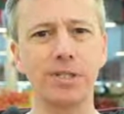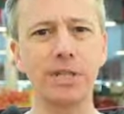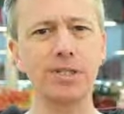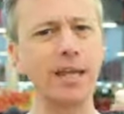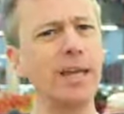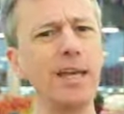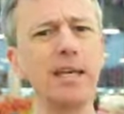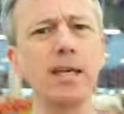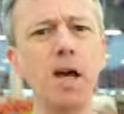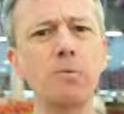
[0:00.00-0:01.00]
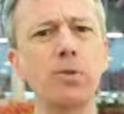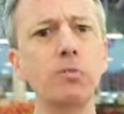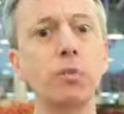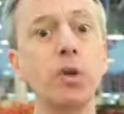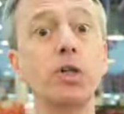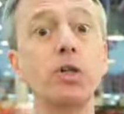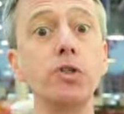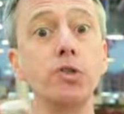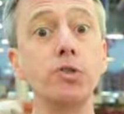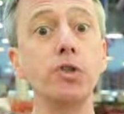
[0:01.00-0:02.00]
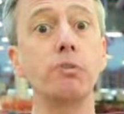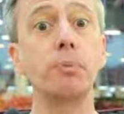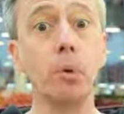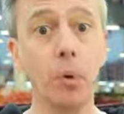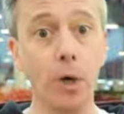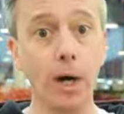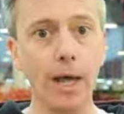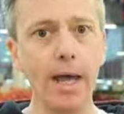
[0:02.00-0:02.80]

says that he had come to bring good news to the poor